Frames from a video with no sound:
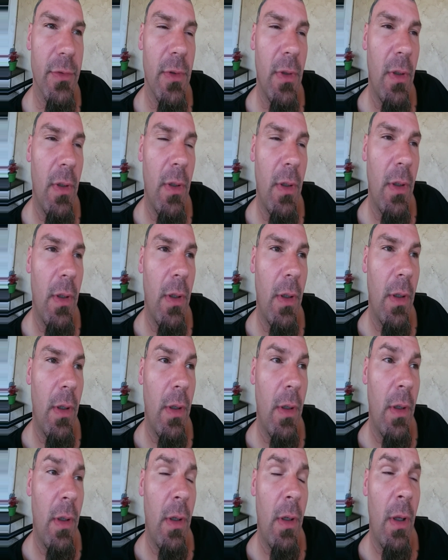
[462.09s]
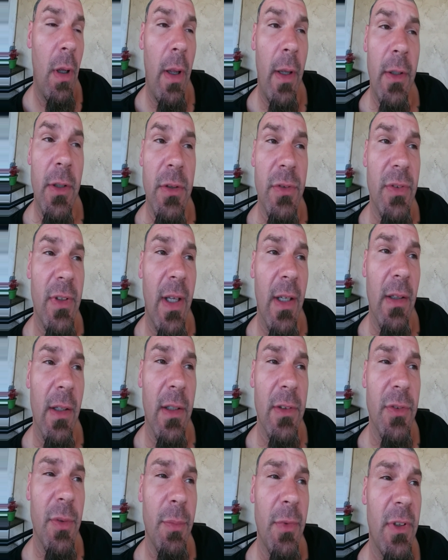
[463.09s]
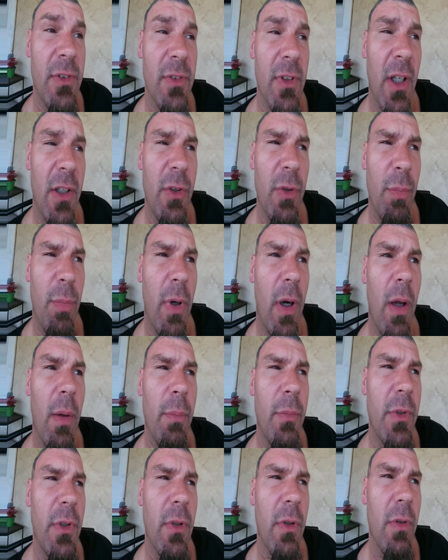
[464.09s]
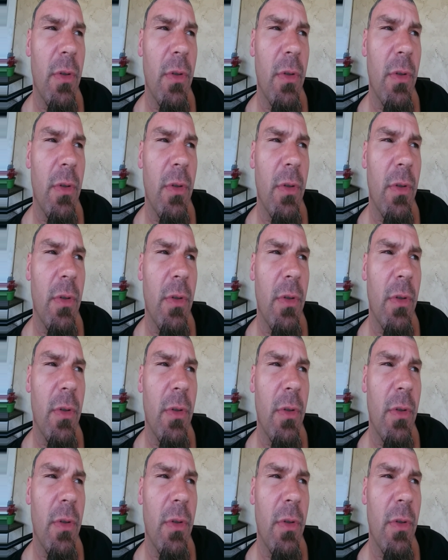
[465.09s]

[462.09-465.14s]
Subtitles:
and just act like something's not your problem. You know, kids will,